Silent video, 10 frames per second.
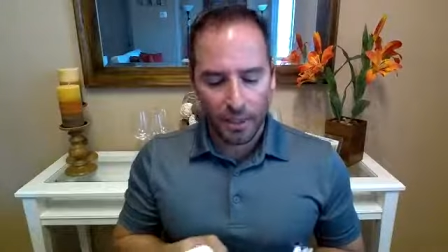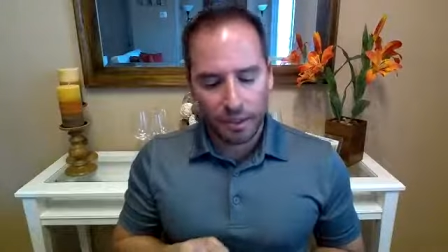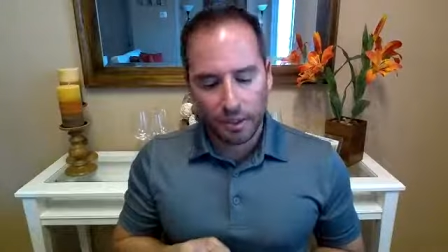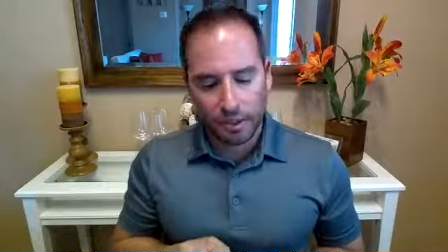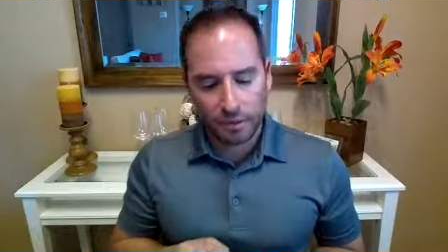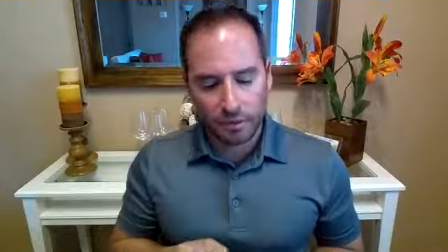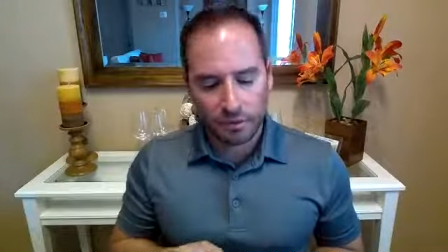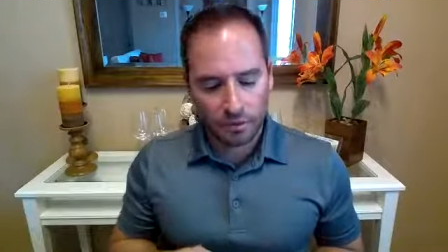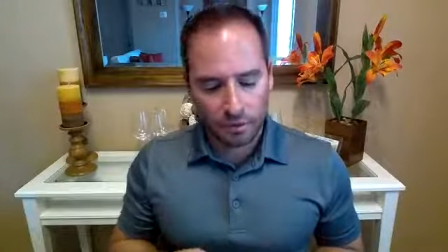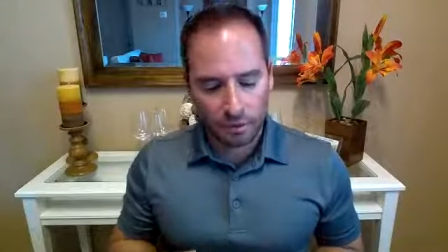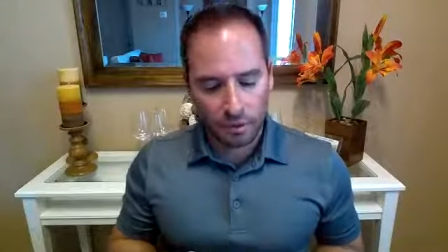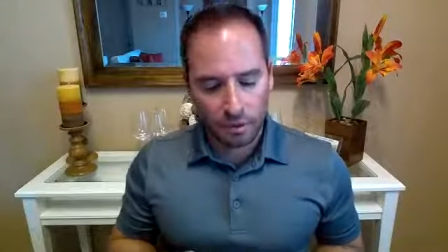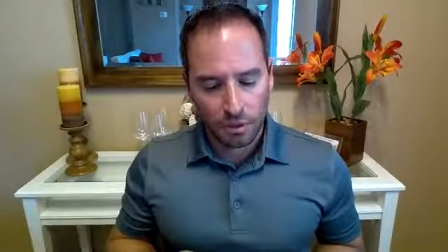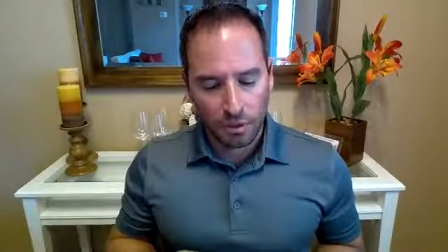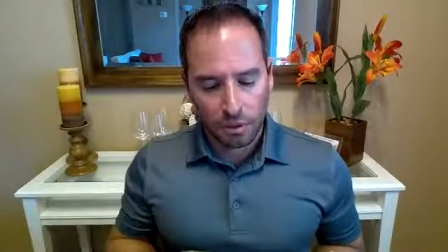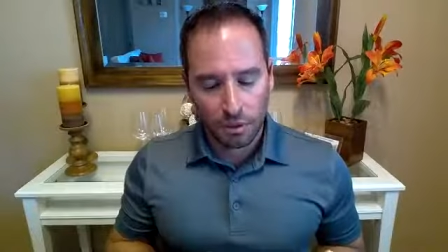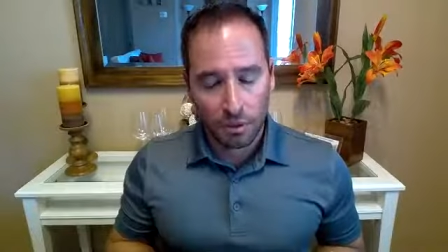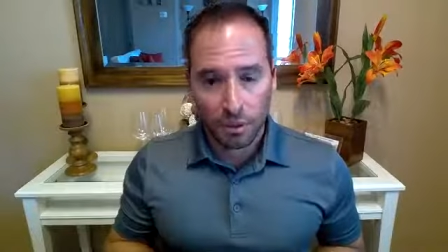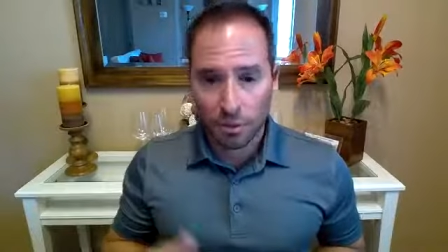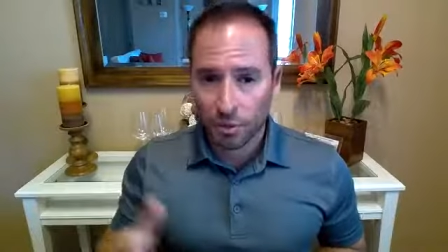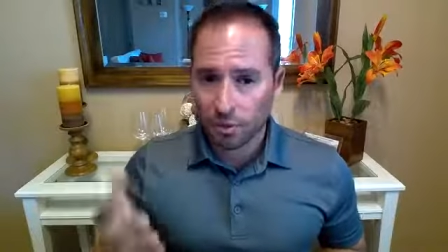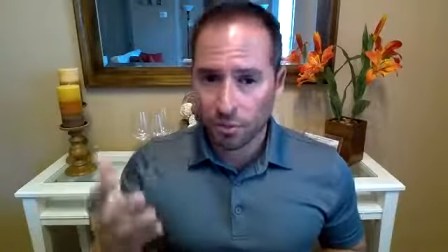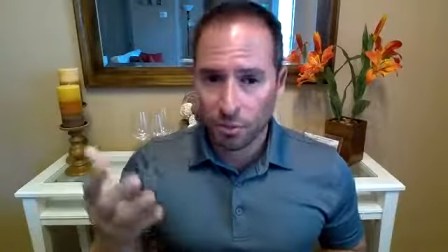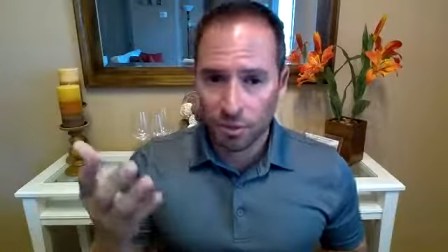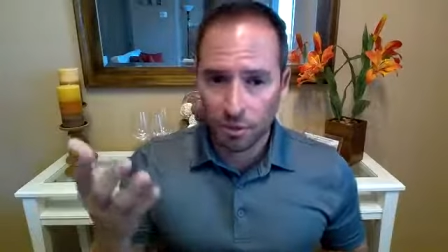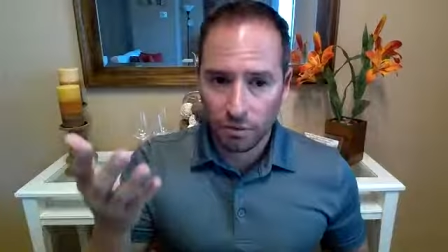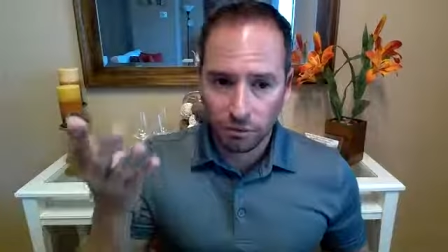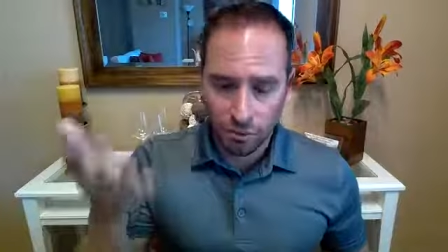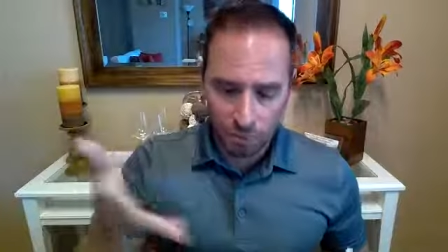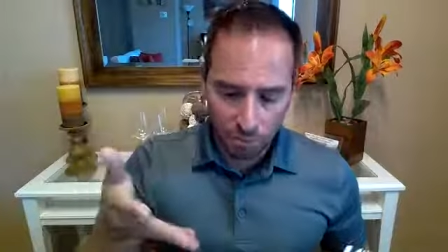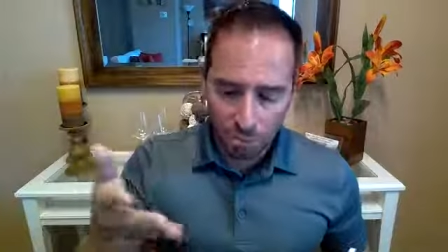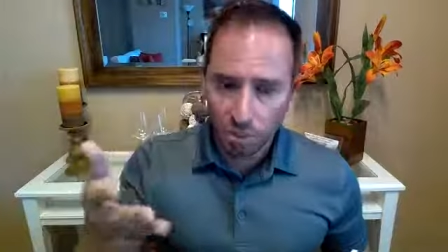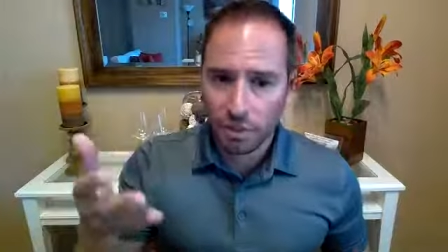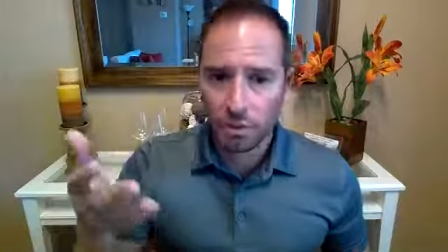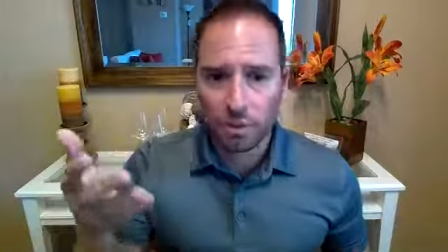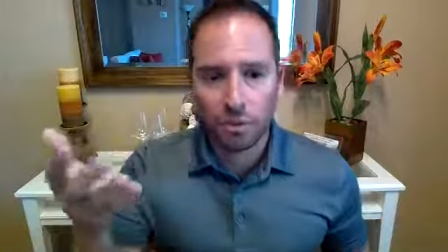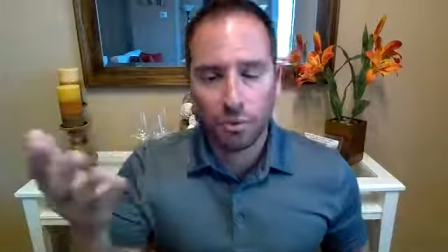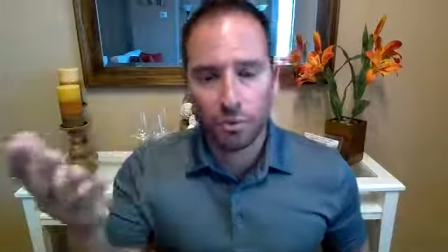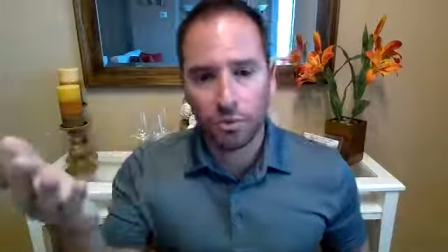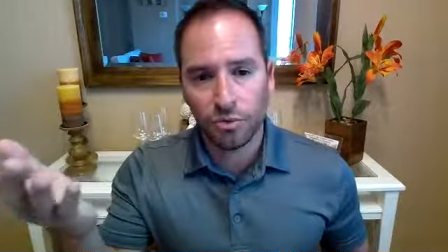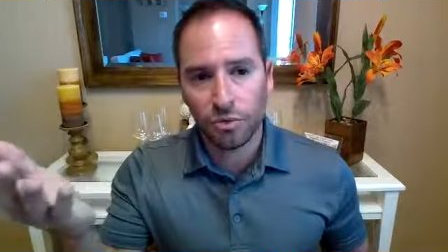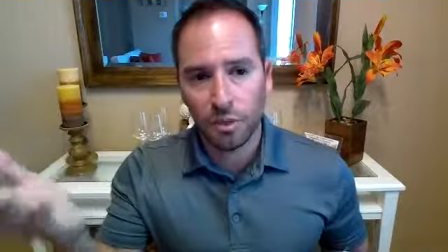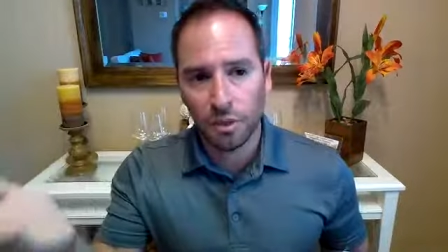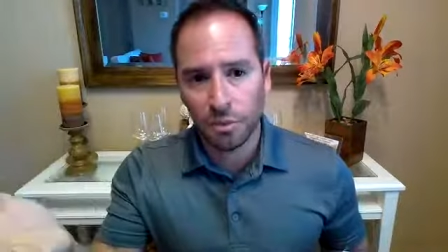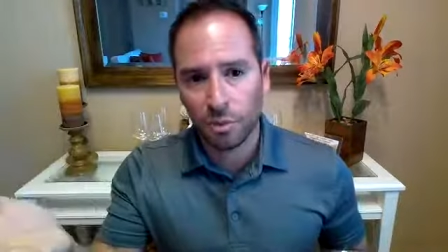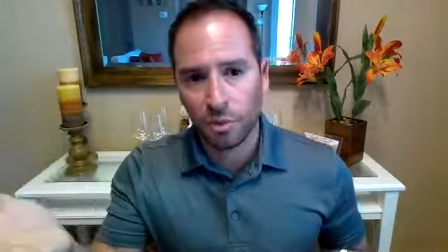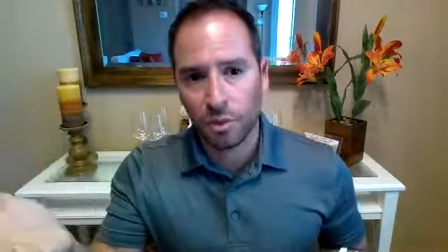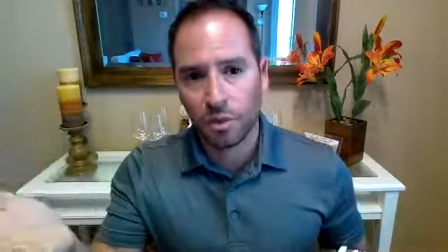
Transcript: and uh, you can do it via the book. You can use uh, ebook,